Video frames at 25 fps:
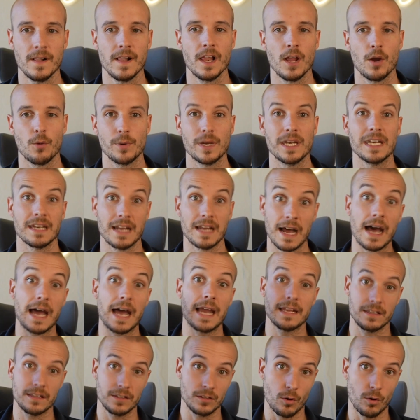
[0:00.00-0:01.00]
We didn't
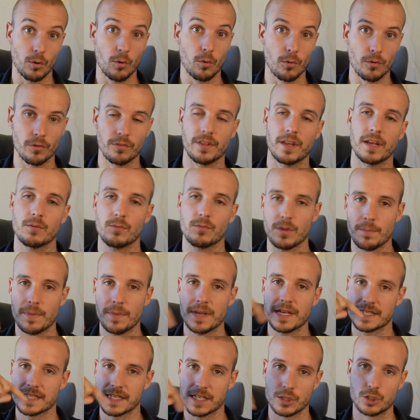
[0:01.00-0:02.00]
hike the whole thing. We
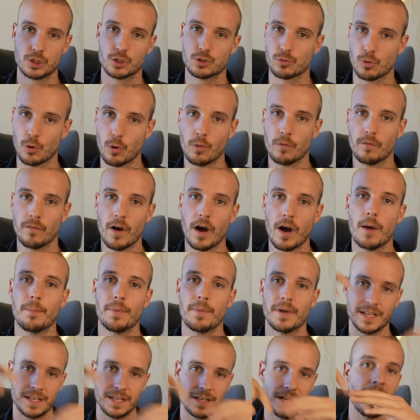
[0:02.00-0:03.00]
basically drove up
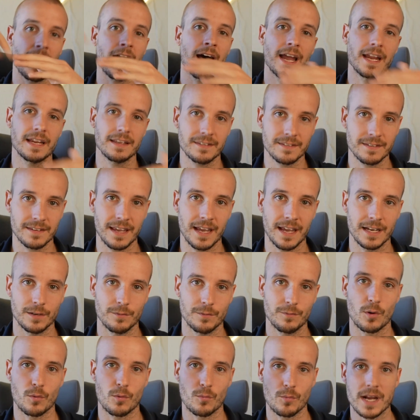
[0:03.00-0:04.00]
and then hiked kind
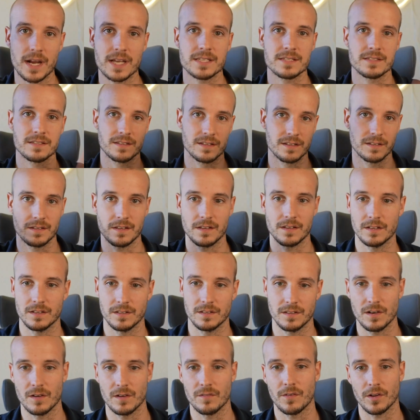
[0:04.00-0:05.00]
of the rest to the,
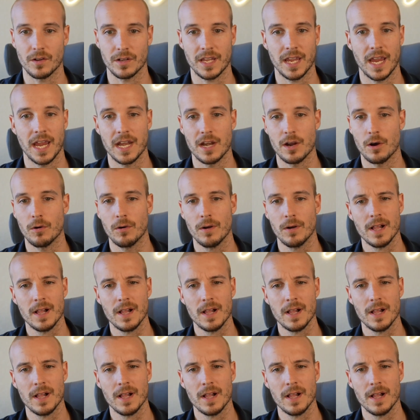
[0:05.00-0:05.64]
to the volcano.